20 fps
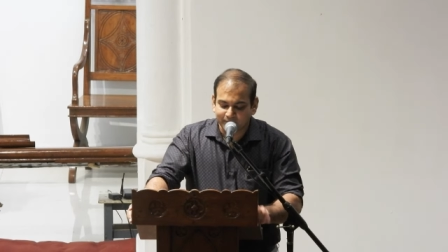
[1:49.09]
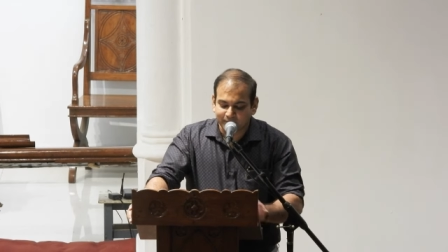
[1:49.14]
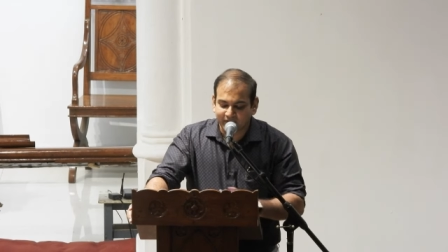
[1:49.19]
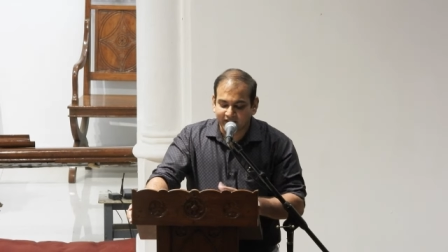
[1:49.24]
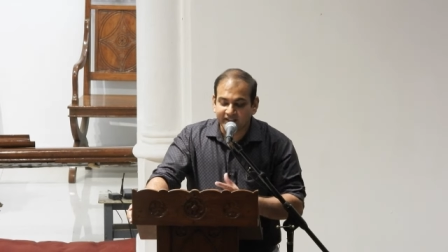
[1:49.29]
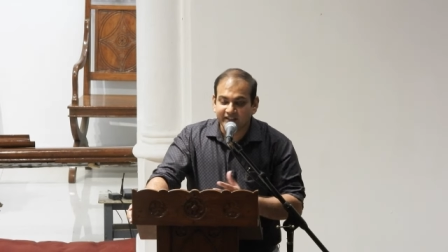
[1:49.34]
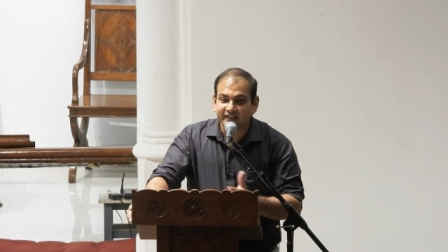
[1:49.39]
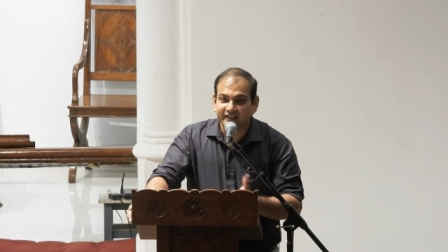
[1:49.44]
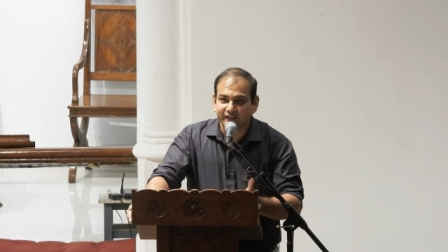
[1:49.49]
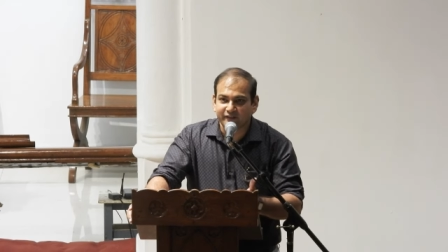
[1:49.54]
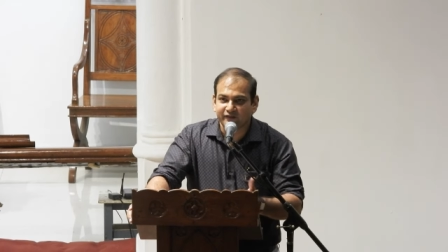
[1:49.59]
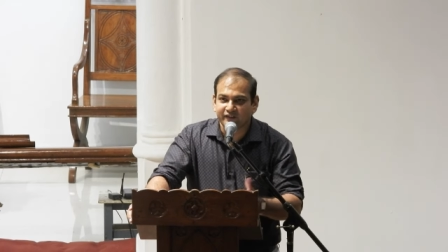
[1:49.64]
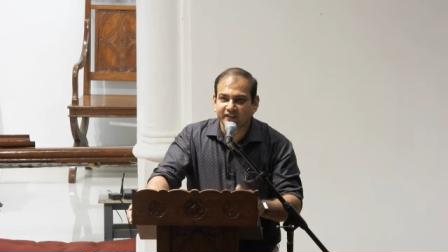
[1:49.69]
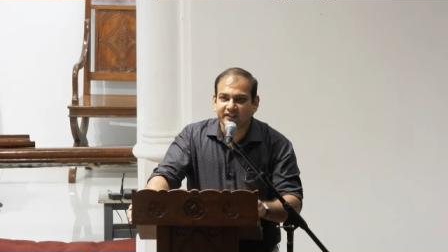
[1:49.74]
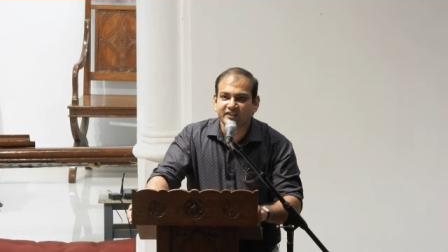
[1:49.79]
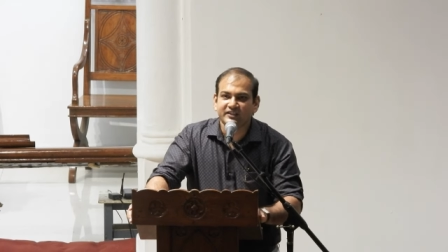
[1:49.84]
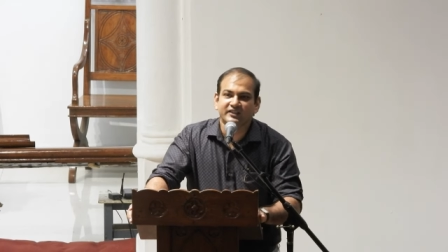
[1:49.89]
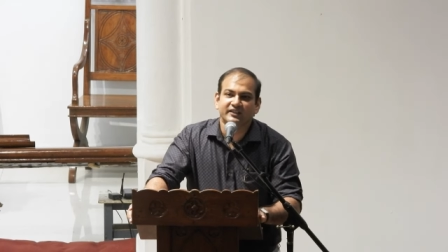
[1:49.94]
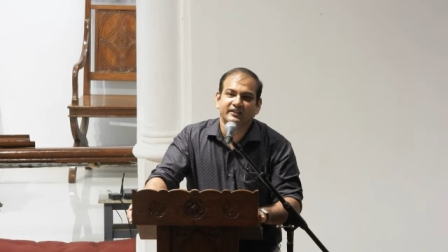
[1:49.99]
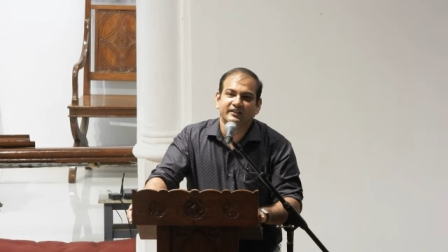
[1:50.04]
by
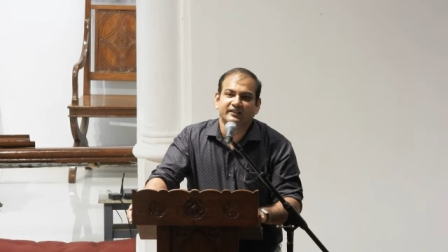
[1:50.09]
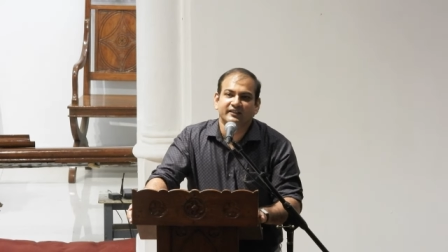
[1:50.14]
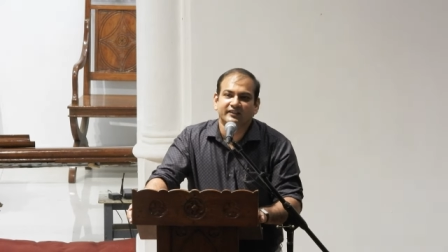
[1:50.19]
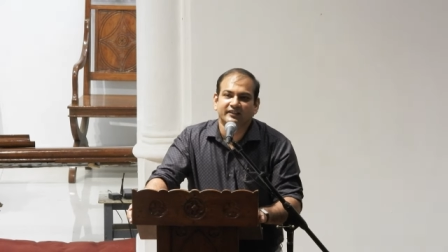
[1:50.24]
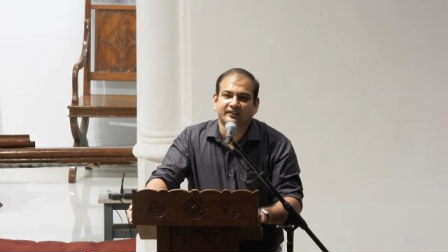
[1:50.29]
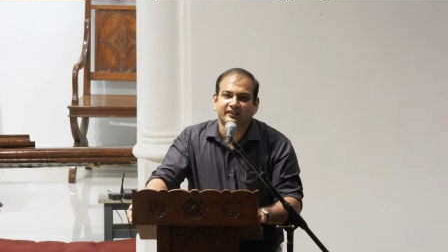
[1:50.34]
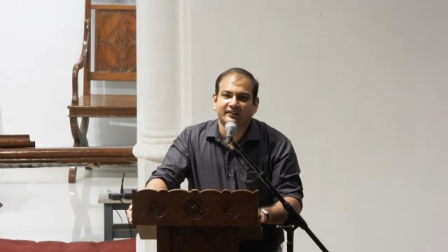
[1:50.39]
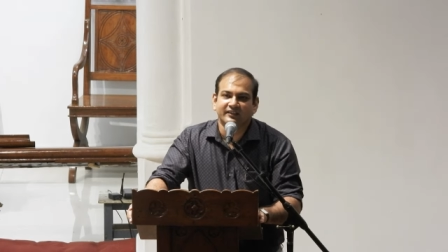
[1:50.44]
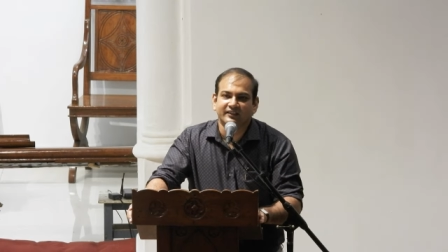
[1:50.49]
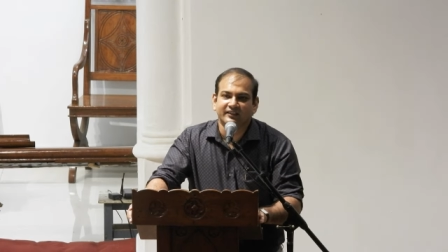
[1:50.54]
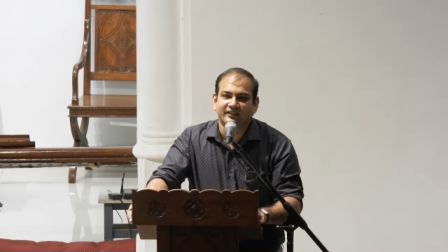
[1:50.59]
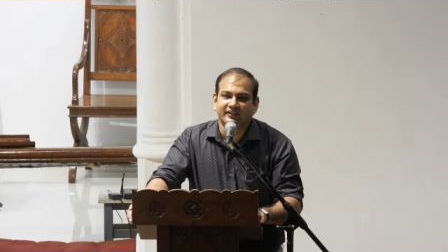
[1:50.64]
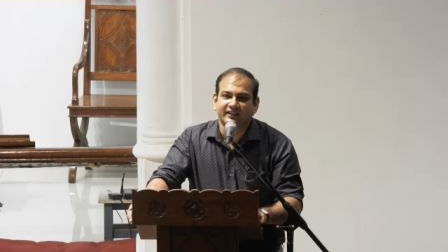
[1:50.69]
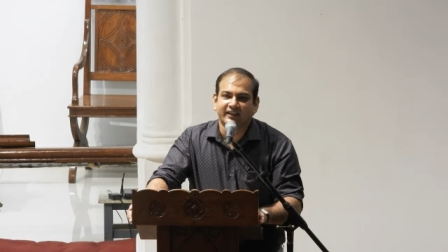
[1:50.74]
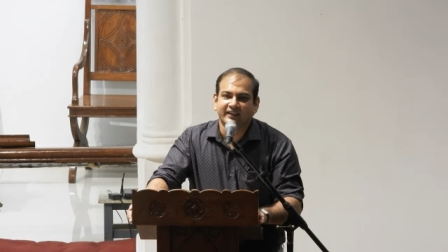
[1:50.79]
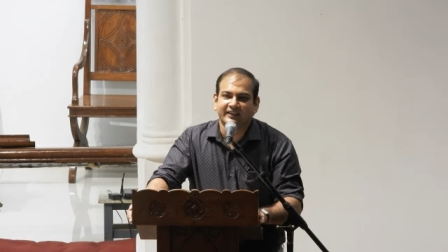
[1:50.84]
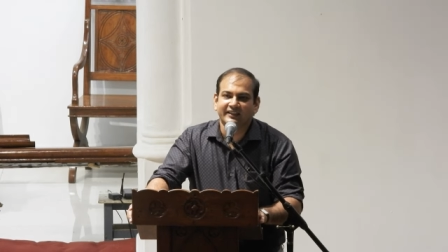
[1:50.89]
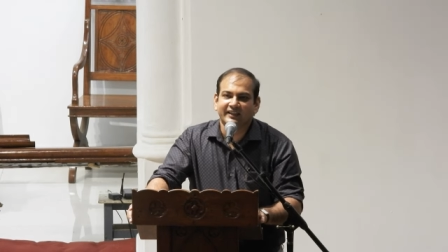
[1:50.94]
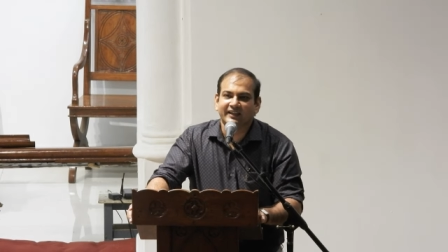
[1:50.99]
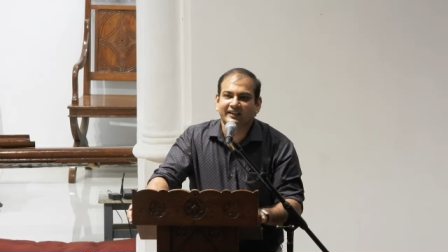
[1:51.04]
definition, uh,
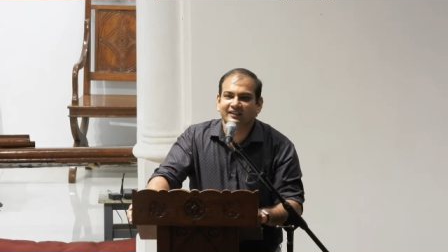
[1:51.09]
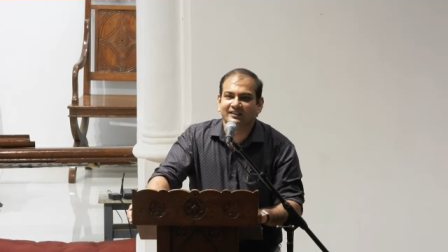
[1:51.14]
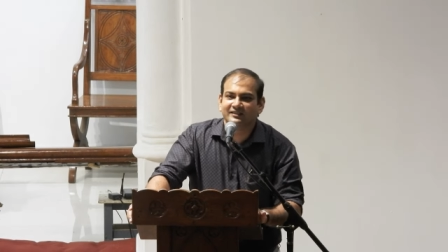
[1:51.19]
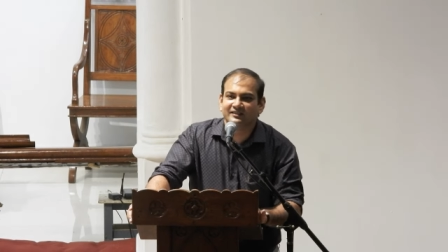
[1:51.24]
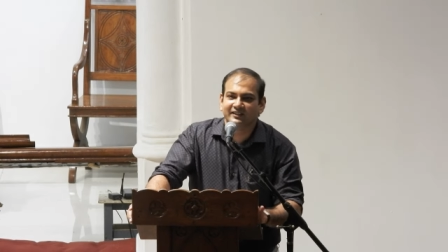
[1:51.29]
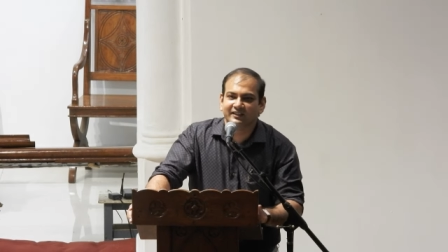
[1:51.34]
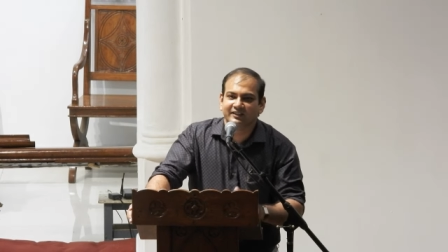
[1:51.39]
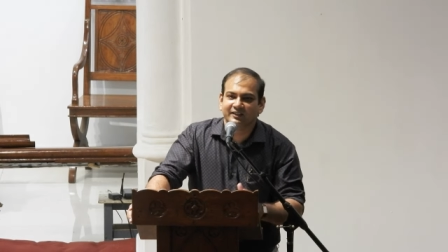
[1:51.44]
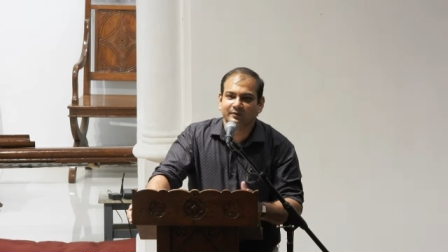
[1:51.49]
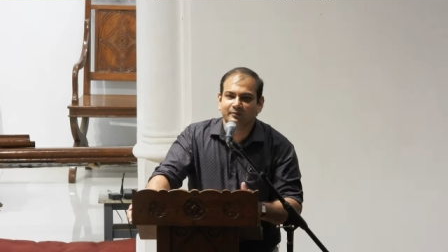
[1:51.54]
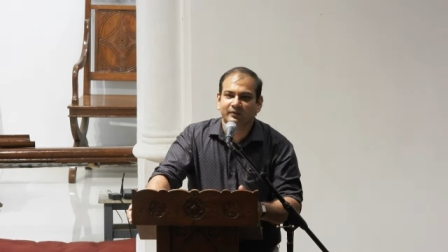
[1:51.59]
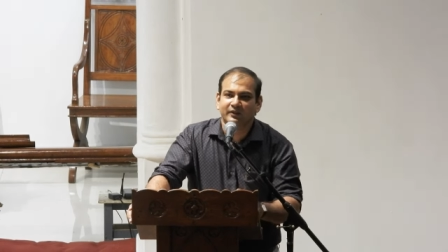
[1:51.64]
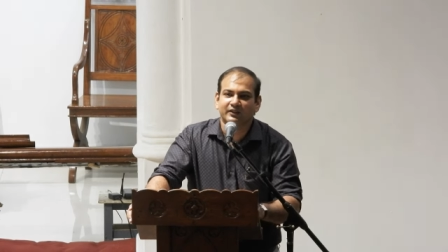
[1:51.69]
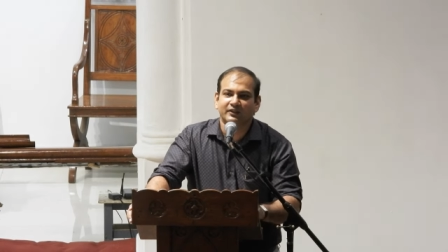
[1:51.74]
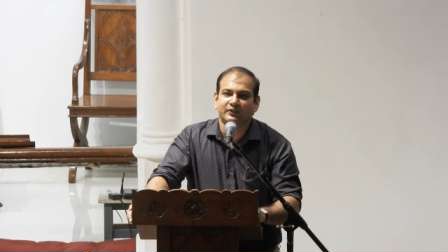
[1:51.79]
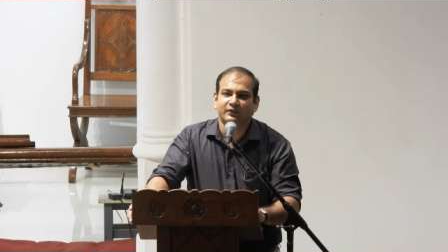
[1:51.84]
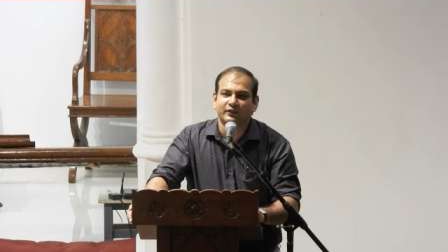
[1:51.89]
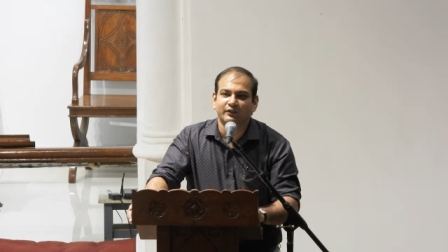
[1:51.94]
entangle is nothing but